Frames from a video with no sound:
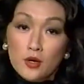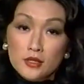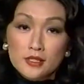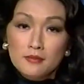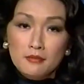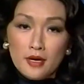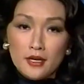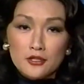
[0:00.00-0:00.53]

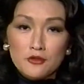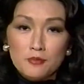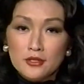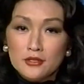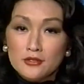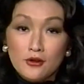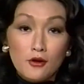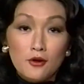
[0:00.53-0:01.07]
wasn't much, but
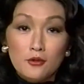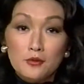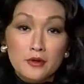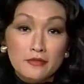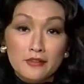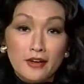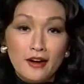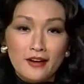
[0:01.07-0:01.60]
it's all
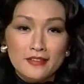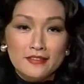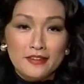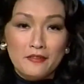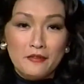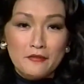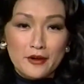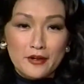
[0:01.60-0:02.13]
we've got
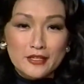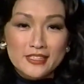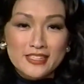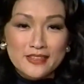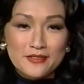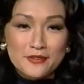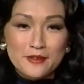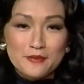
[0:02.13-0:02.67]
of a very
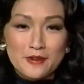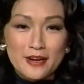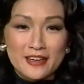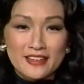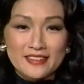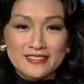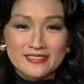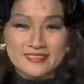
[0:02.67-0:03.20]
secret
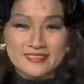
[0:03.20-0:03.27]
wedding.